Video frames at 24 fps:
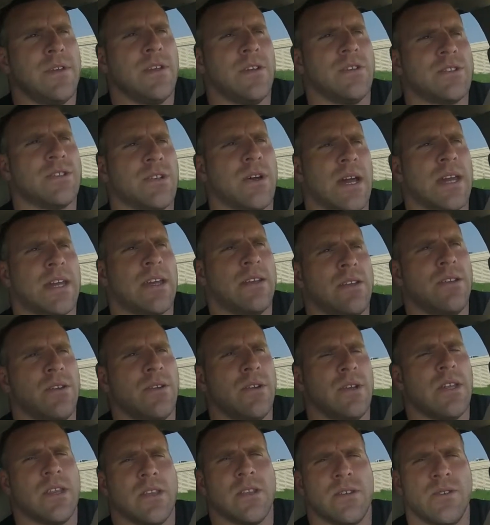so I could
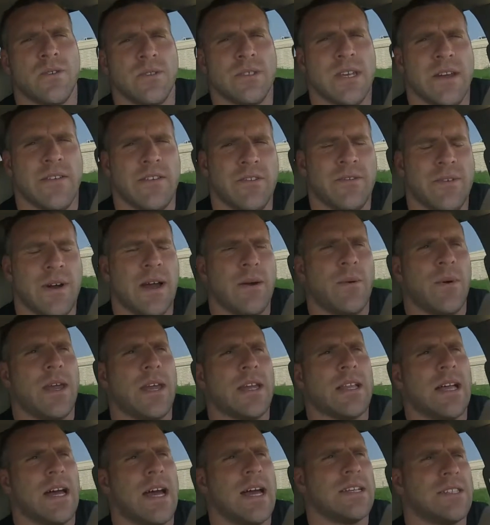do it at the 275
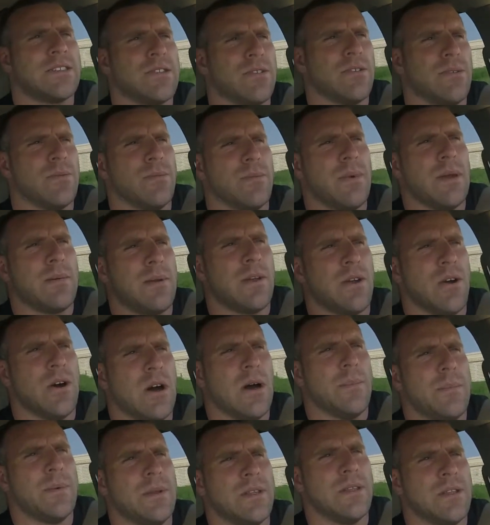weight class, or maybe go
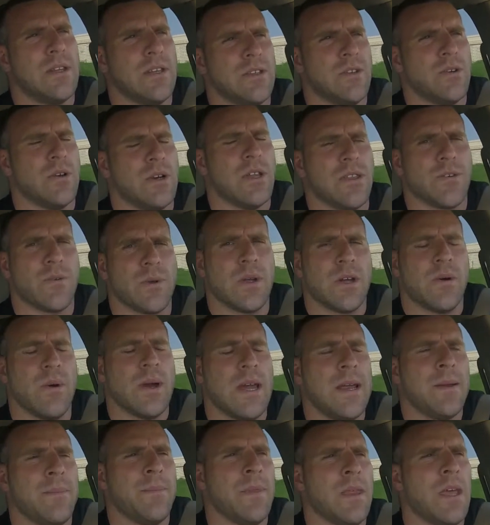up and do it at
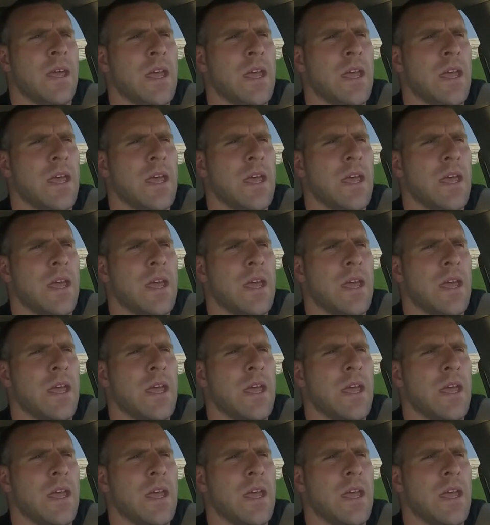308.